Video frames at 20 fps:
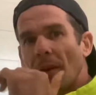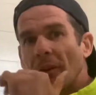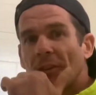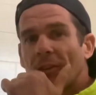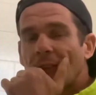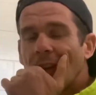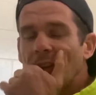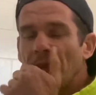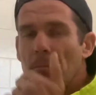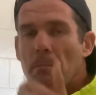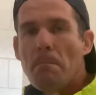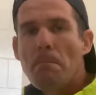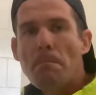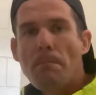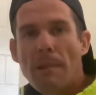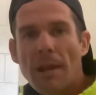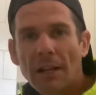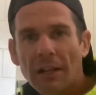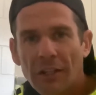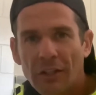There's
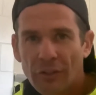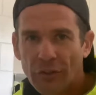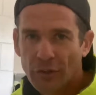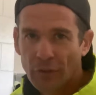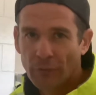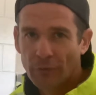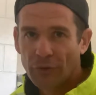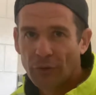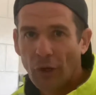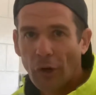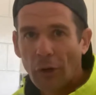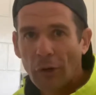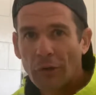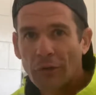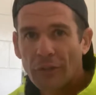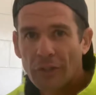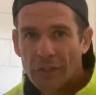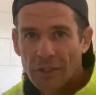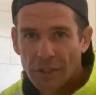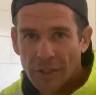millions of
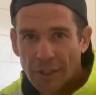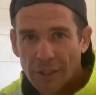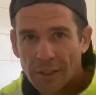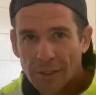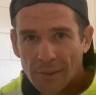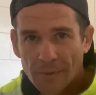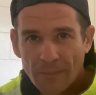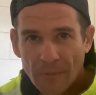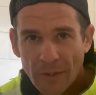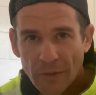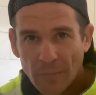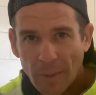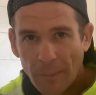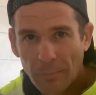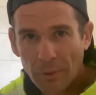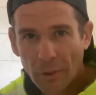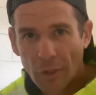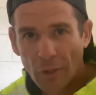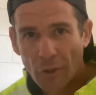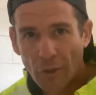dollars a year these
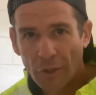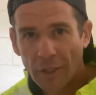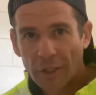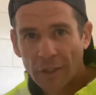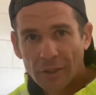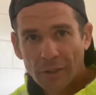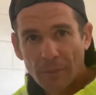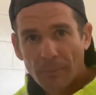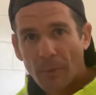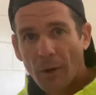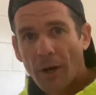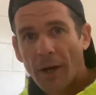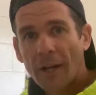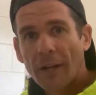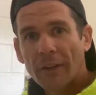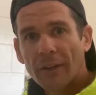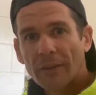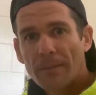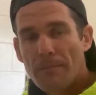people are earning combined.